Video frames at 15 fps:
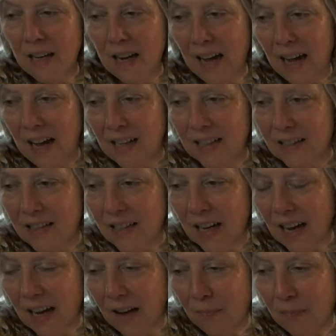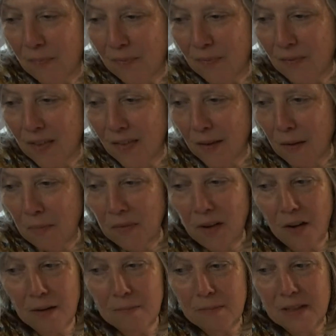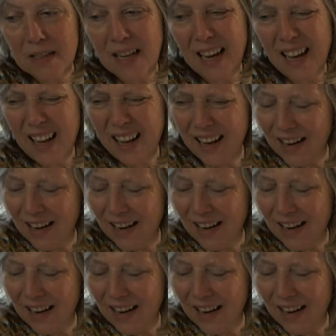Yes, yeah, sometimes, yeah,